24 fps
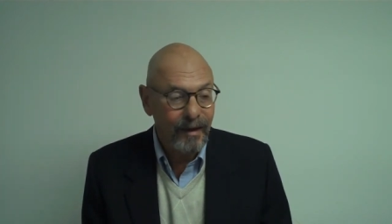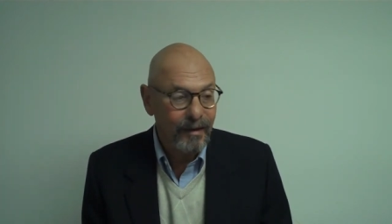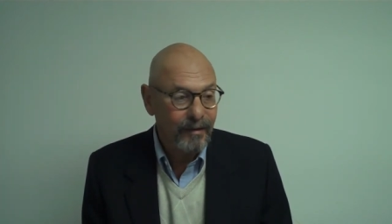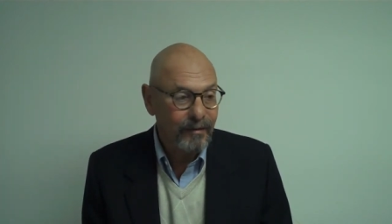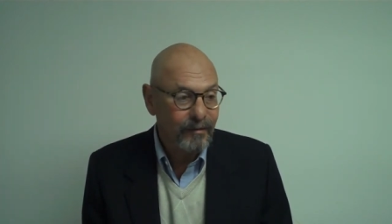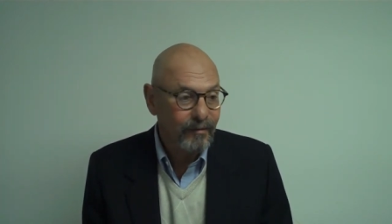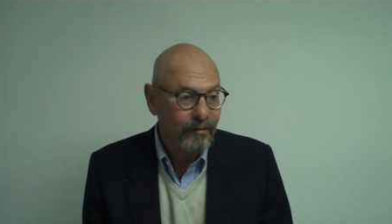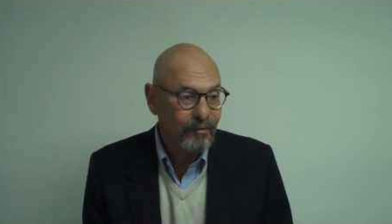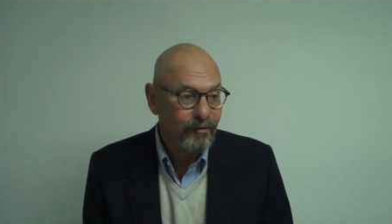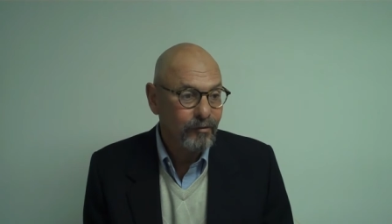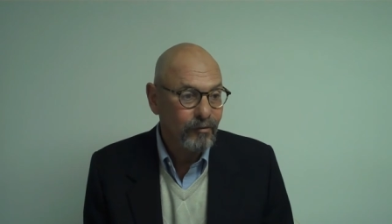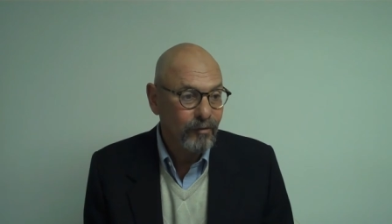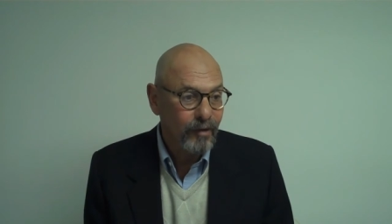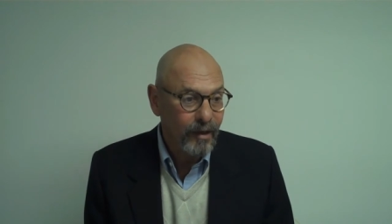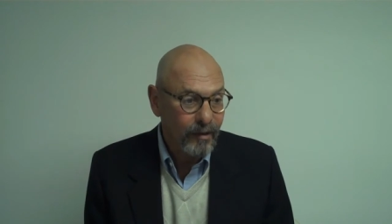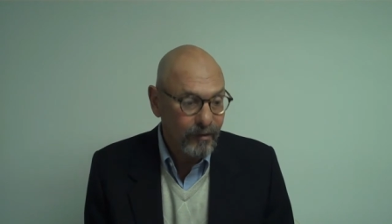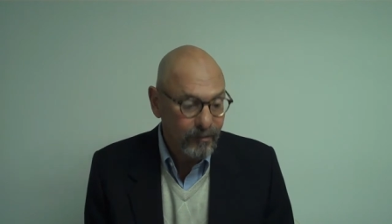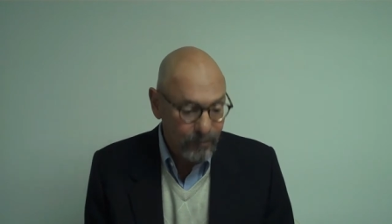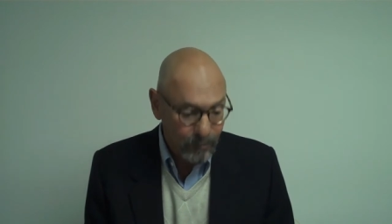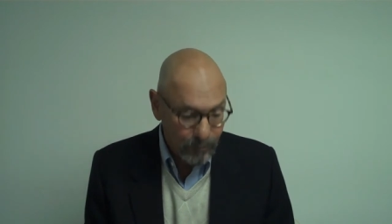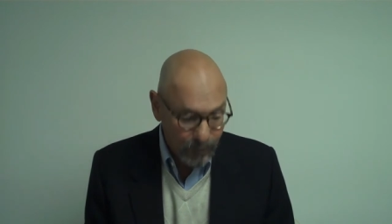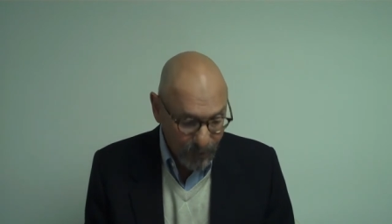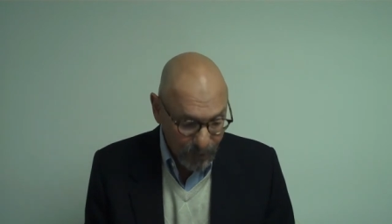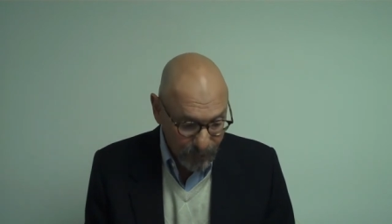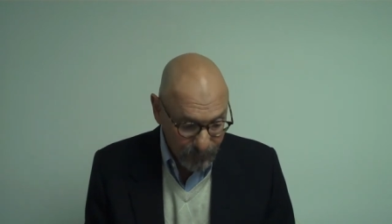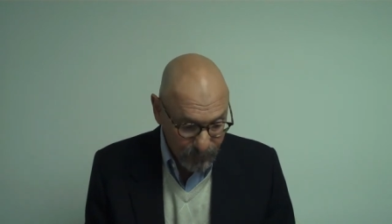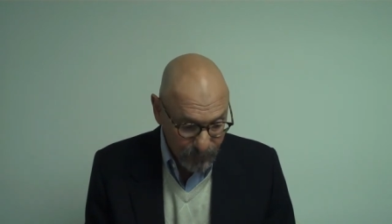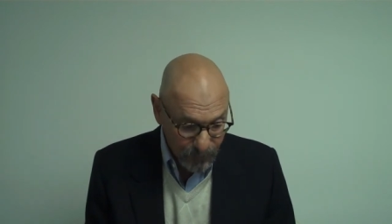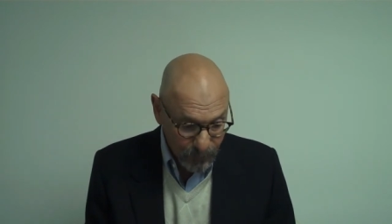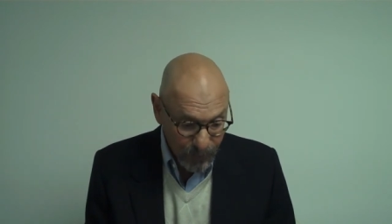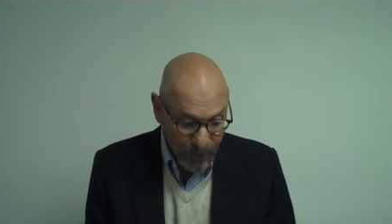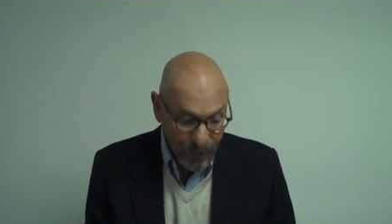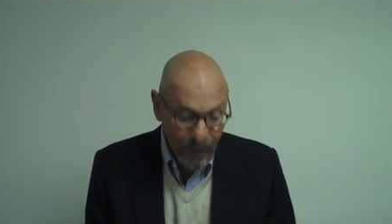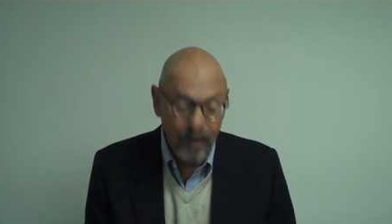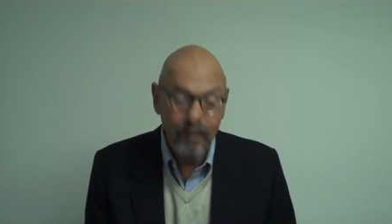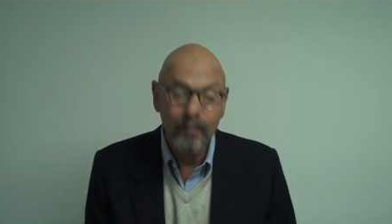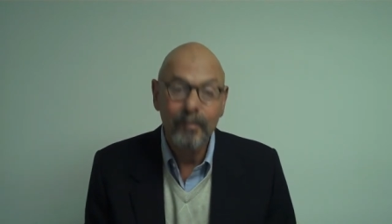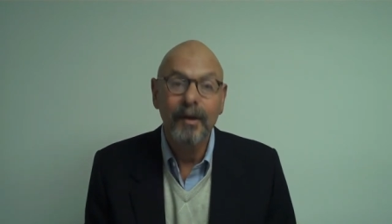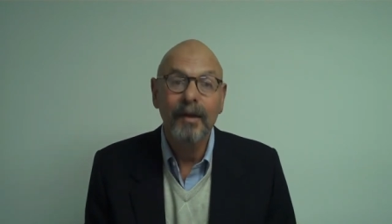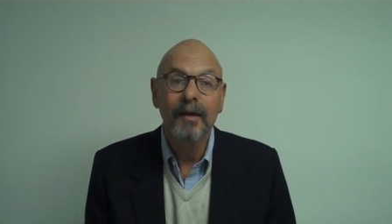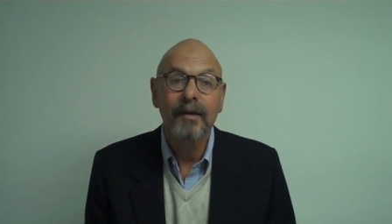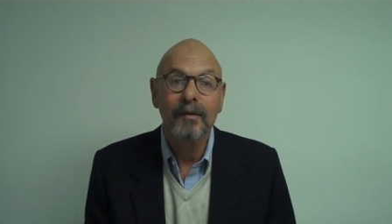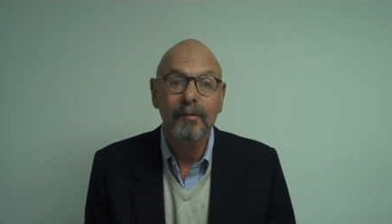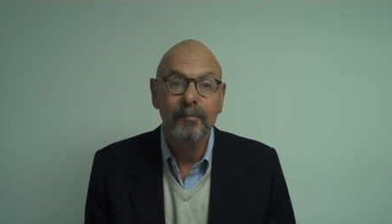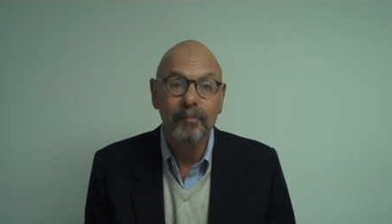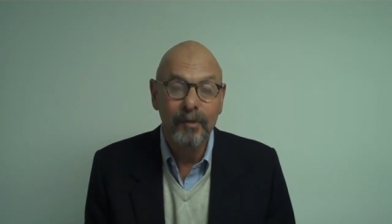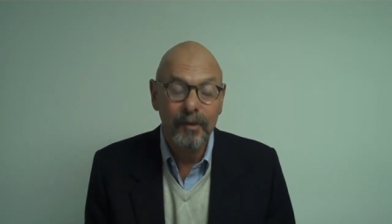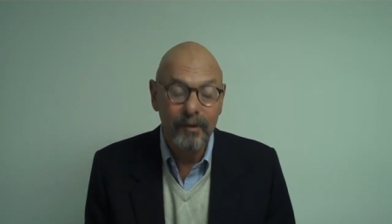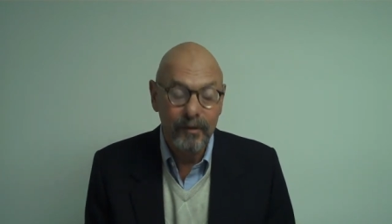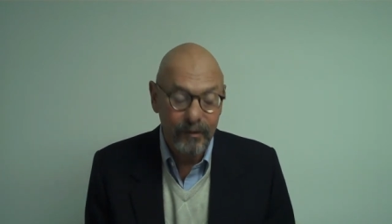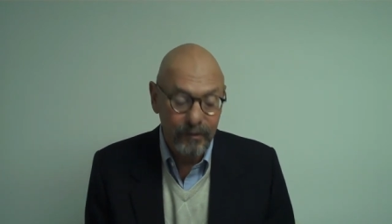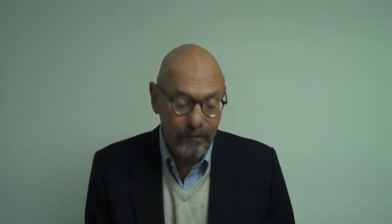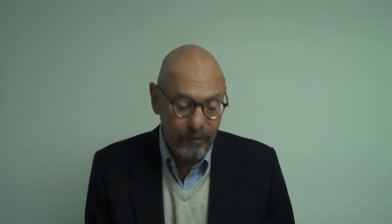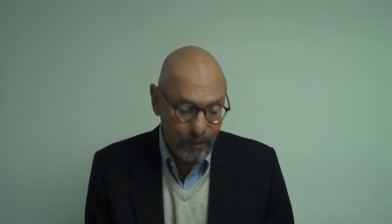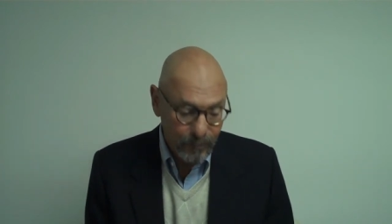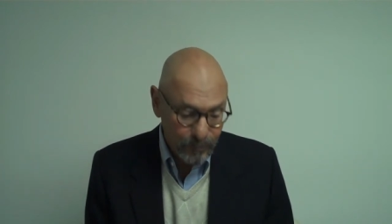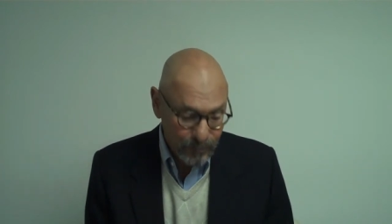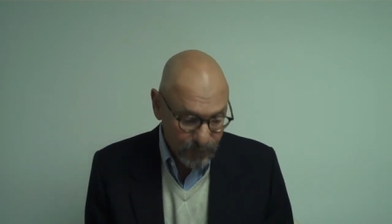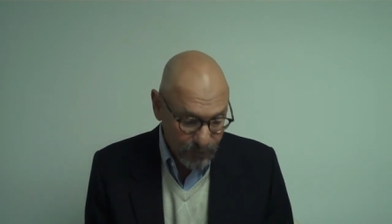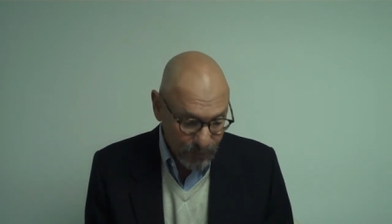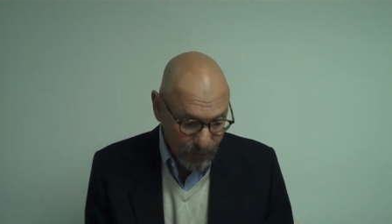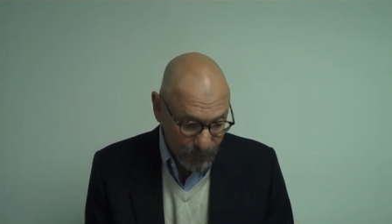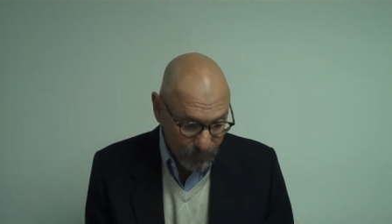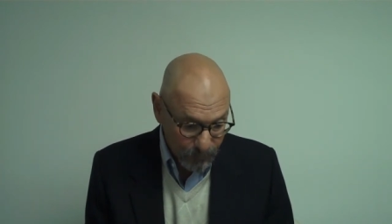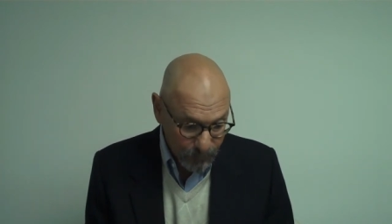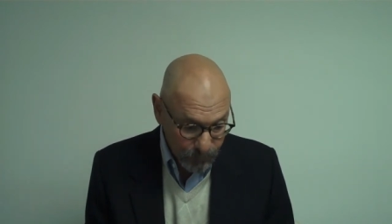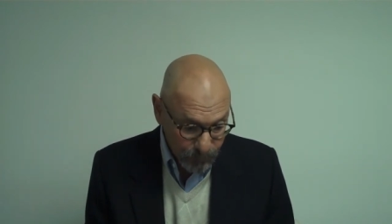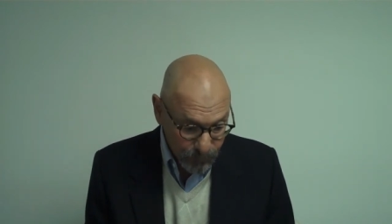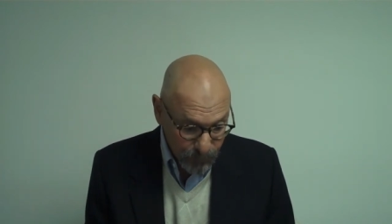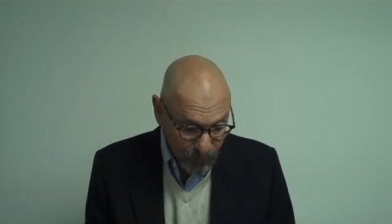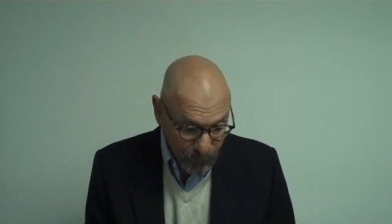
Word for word: and stress about, you know, how am I going to bring this up to him?